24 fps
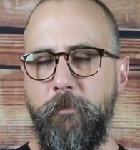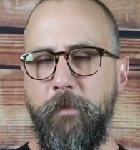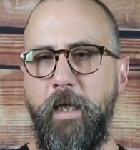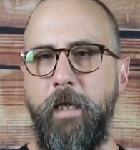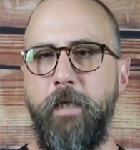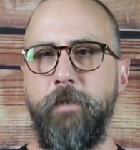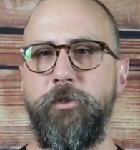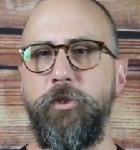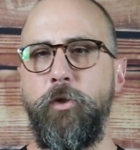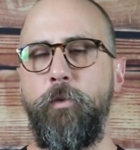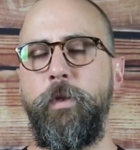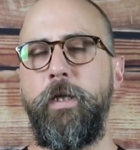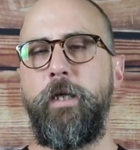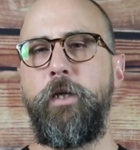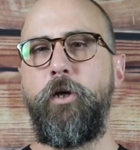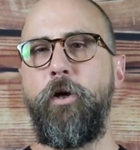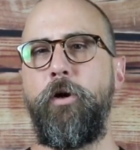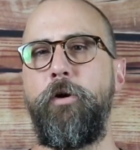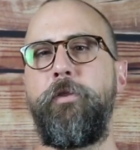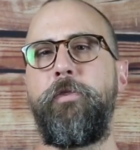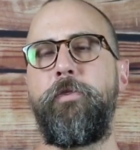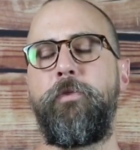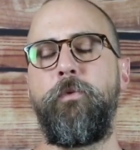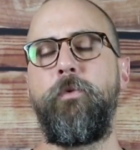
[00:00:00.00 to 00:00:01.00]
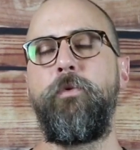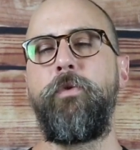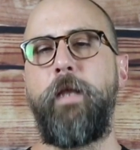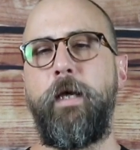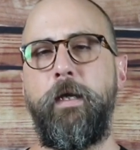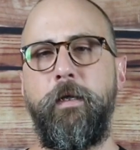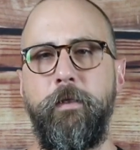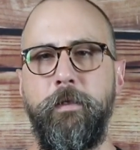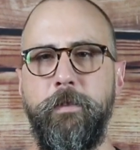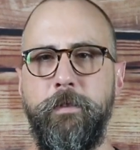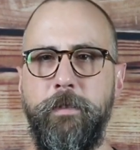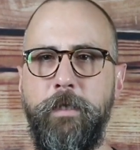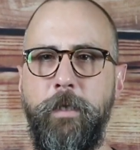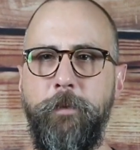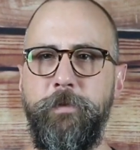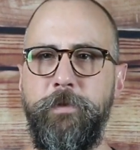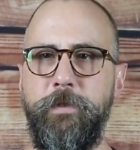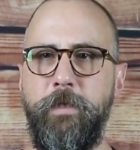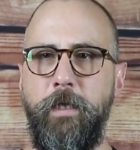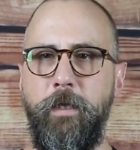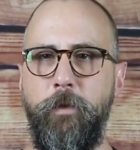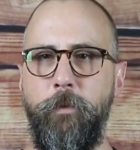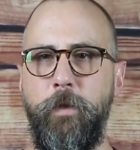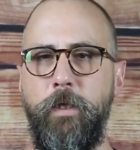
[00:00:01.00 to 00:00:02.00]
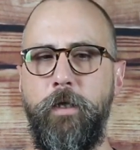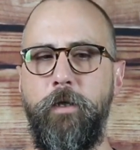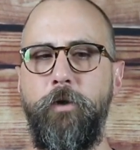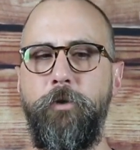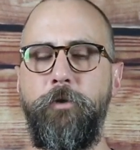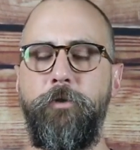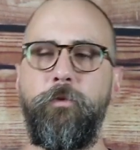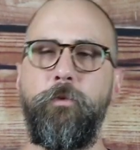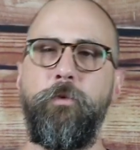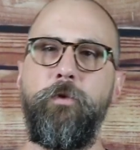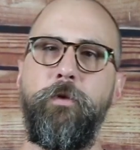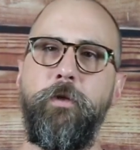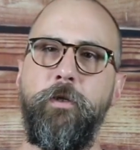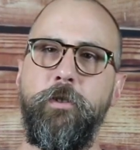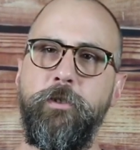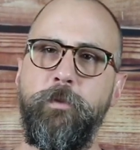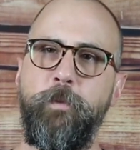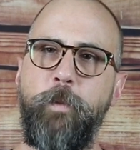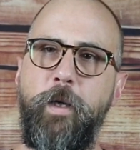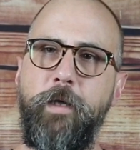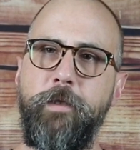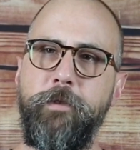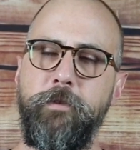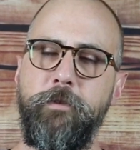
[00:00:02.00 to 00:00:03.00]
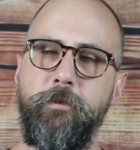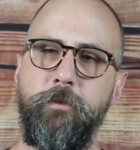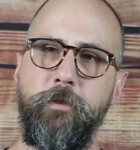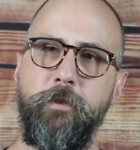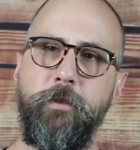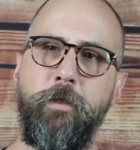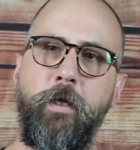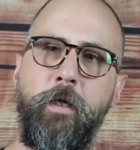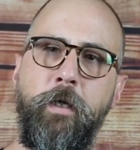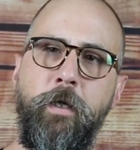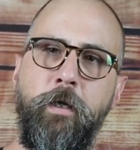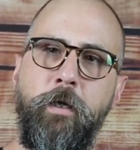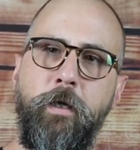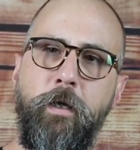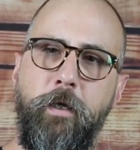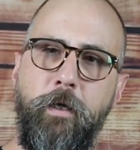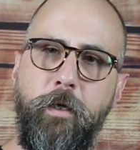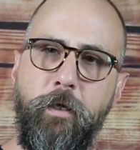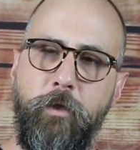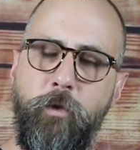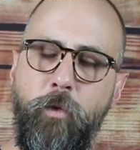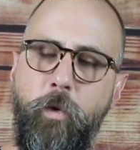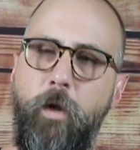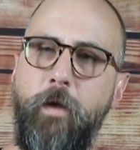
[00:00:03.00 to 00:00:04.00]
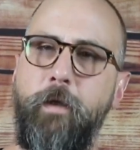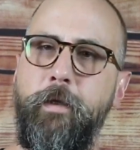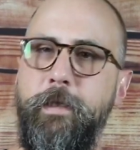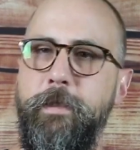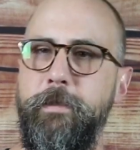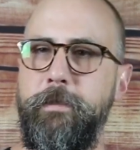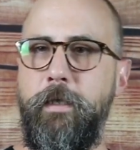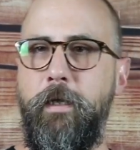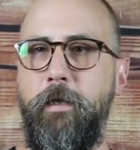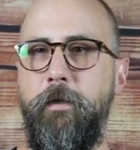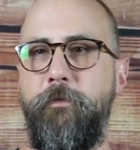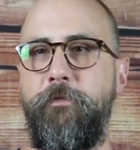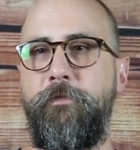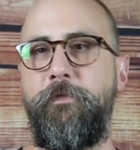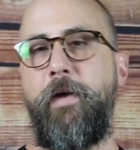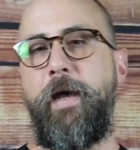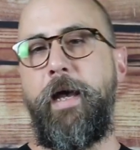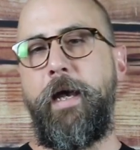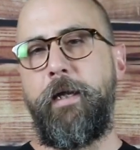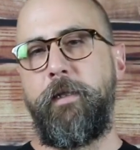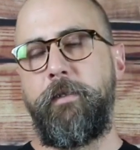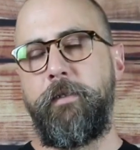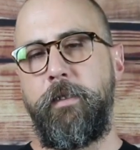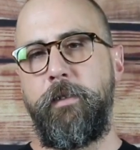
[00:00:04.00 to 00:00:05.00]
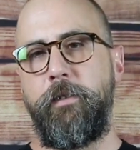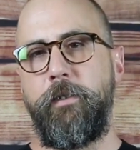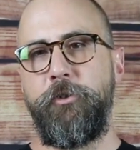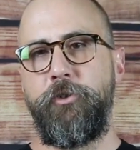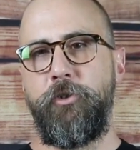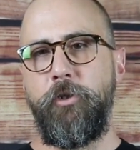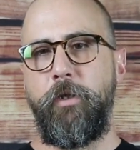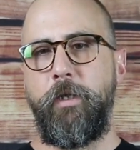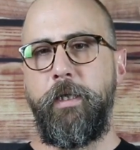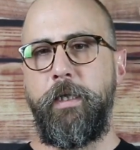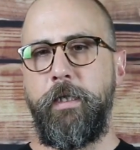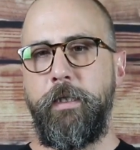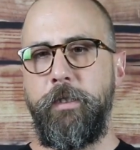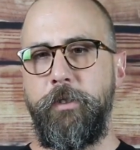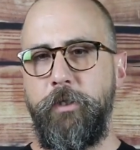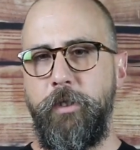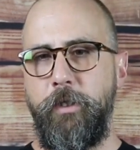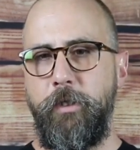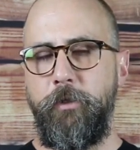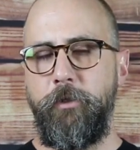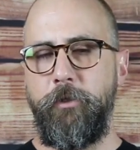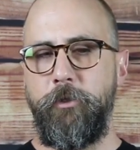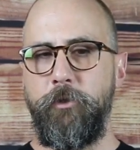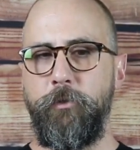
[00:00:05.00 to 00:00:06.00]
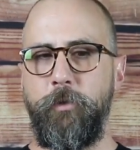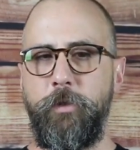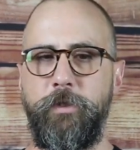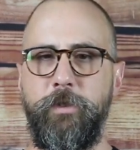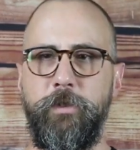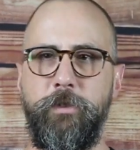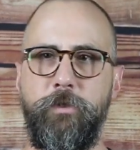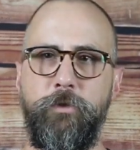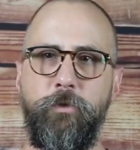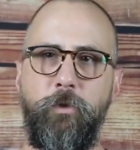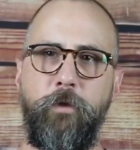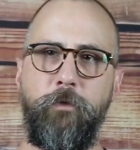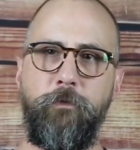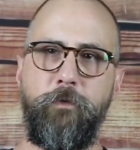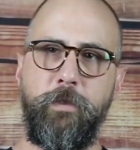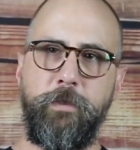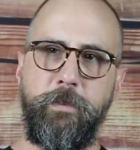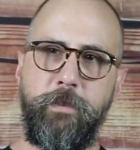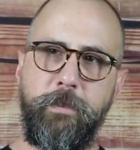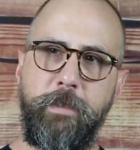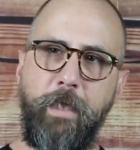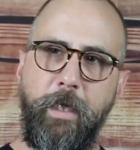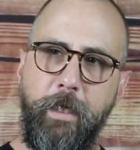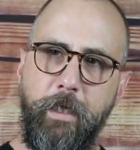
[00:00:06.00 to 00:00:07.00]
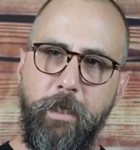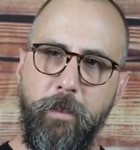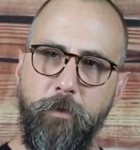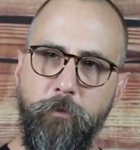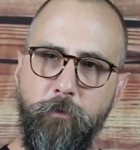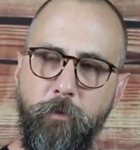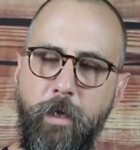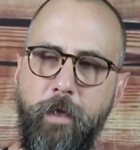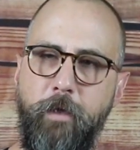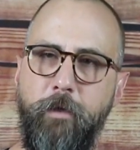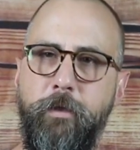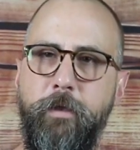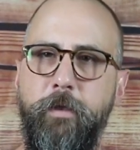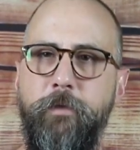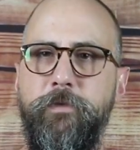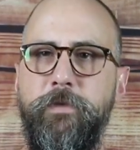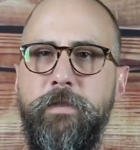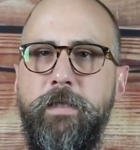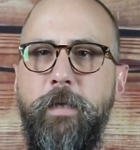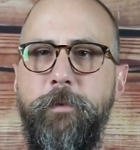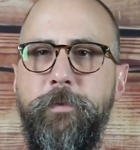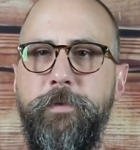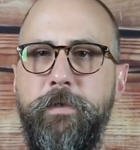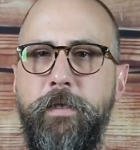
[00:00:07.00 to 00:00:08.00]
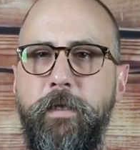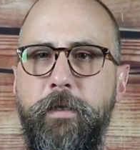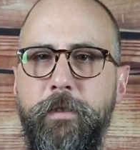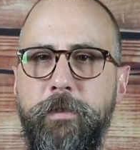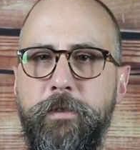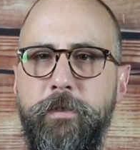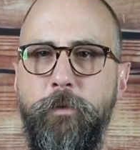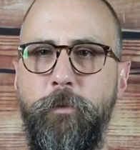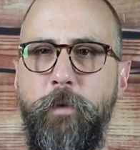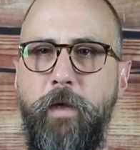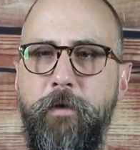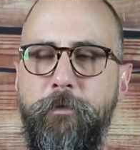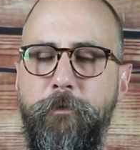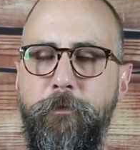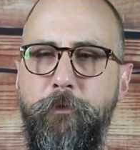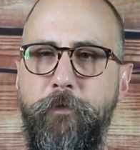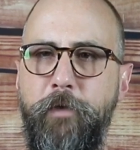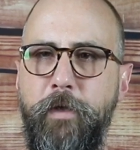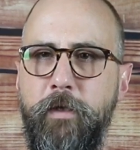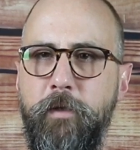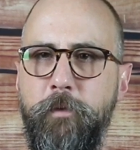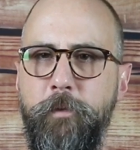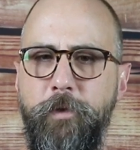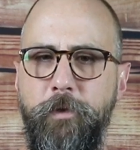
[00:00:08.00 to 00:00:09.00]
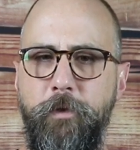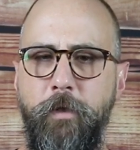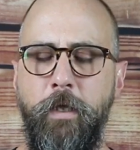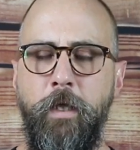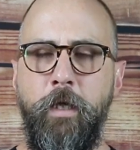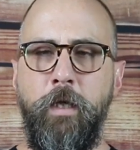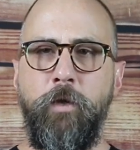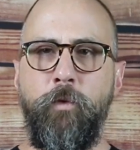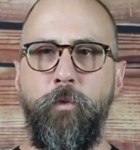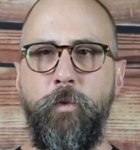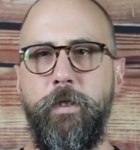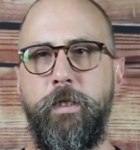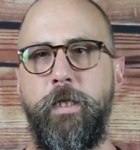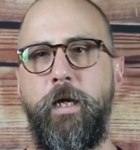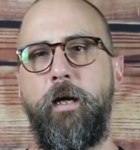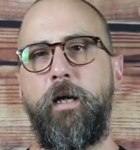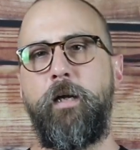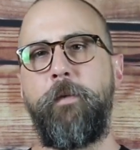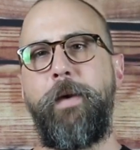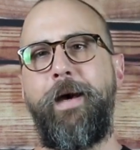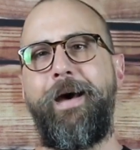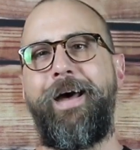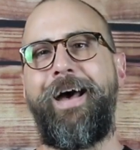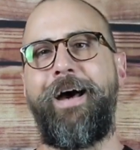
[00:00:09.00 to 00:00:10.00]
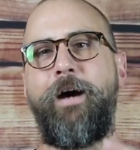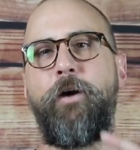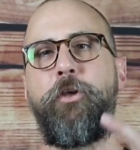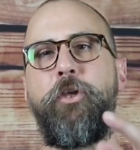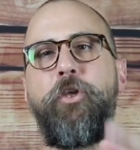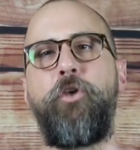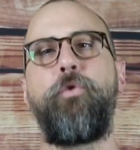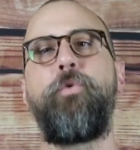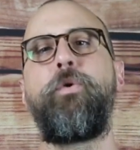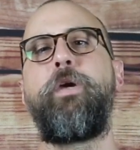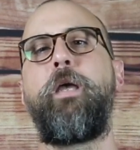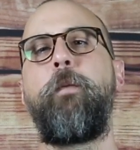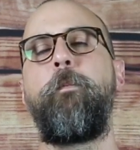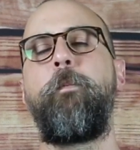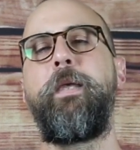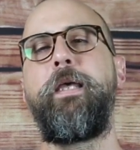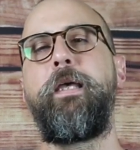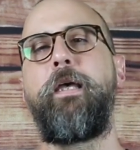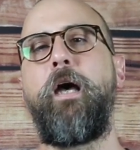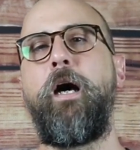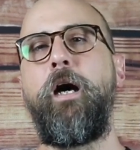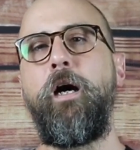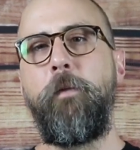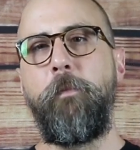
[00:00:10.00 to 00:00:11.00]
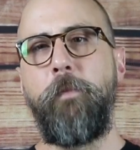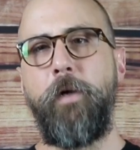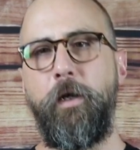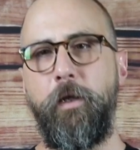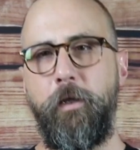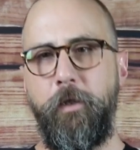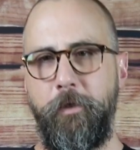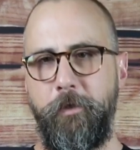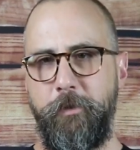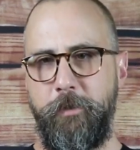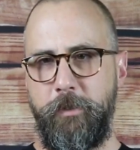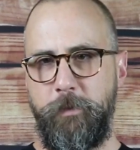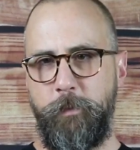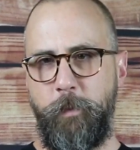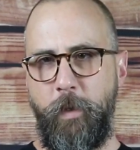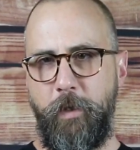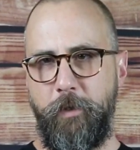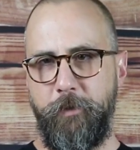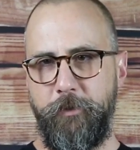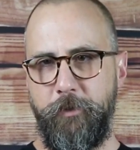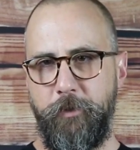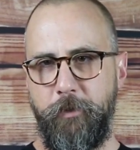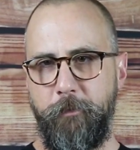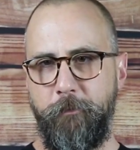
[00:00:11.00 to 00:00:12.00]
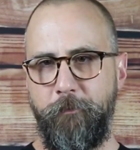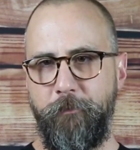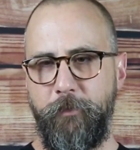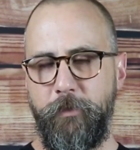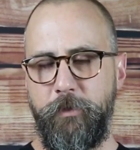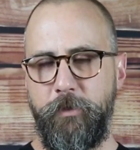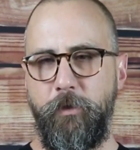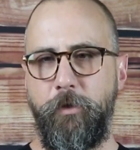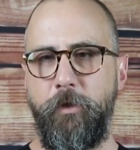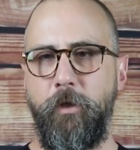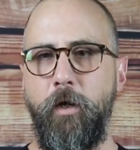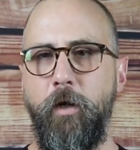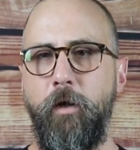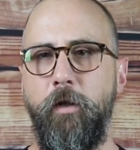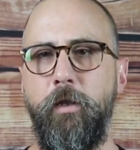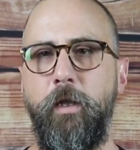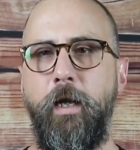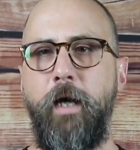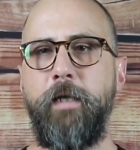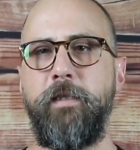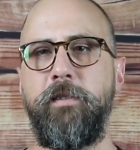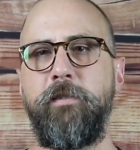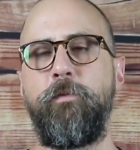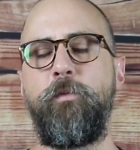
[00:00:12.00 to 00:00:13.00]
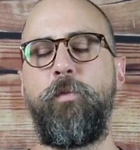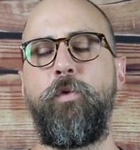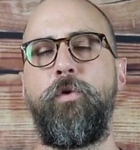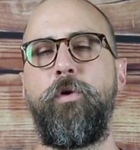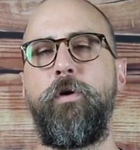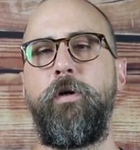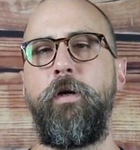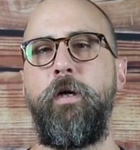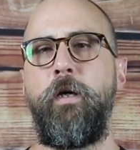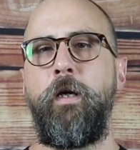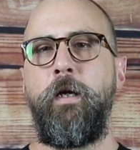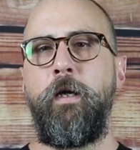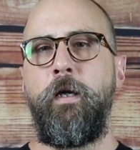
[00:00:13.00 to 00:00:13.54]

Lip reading: And so we go through that in a step study. We go through those sponsor qualities. And in fact, in the Journey Continues, which is sort of the second round of step studies that we have available, we talk about how you can become a good sponsor. So there are lots more